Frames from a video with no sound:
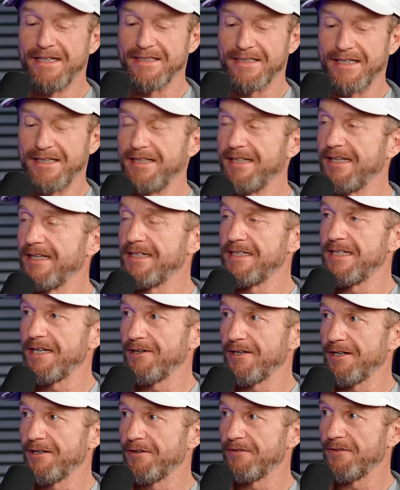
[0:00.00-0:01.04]
is that the
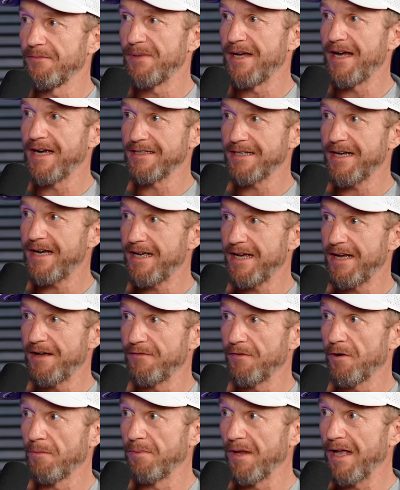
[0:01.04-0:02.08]
interior of the bags I
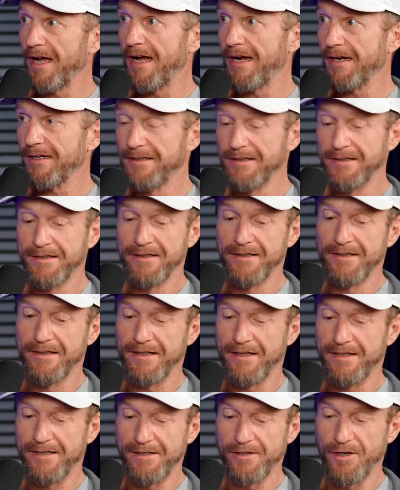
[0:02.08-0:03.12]
have are black. Yeah.
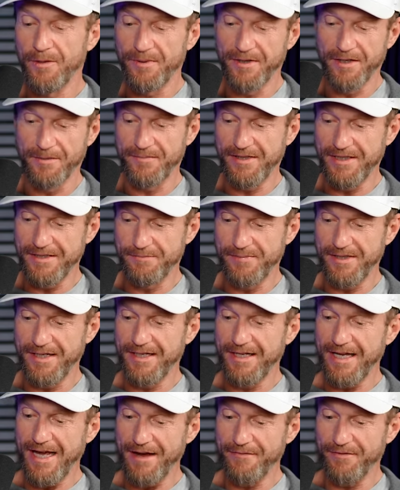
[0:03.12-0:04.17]
And you open it's up these
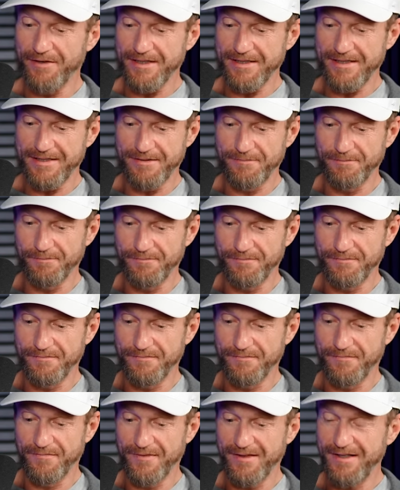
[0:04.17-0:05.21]
big cavernous black
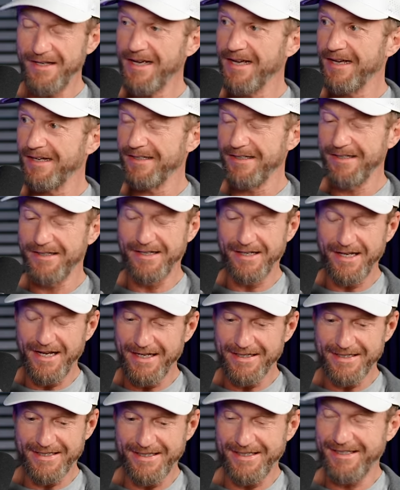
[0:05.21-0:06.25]
hole. Yeah, you, you,
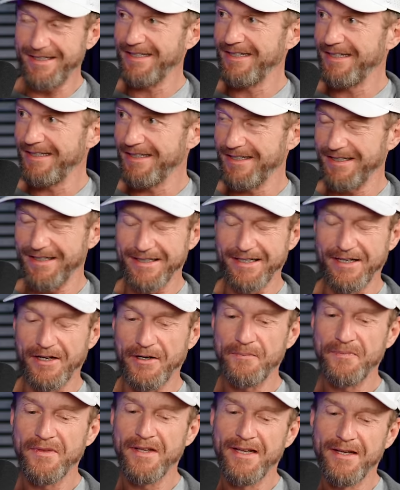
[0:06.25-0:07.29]
can't see anything in
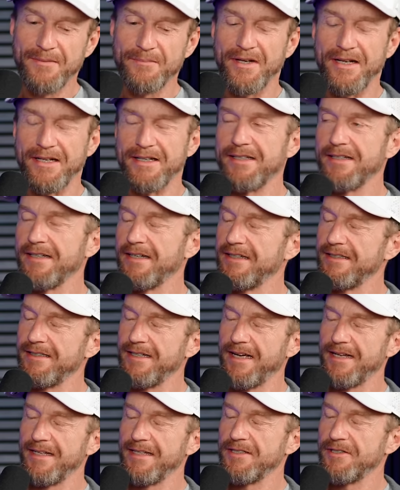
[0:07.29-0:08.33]
there. But uh,
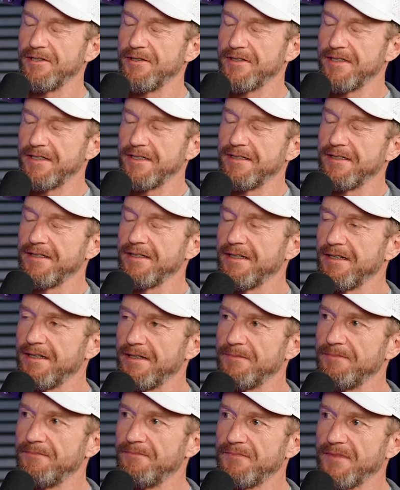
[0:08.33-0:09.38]
yeah, he's using
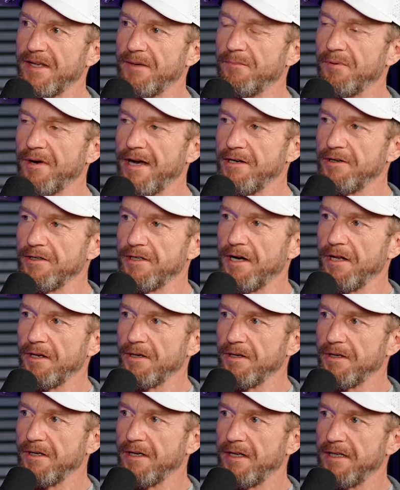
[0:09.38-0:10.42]
um, a brighter
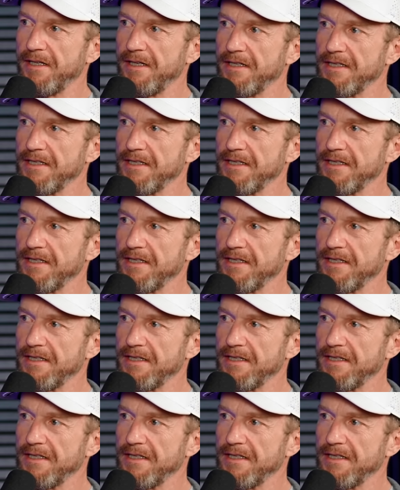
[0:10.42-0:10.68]
color on the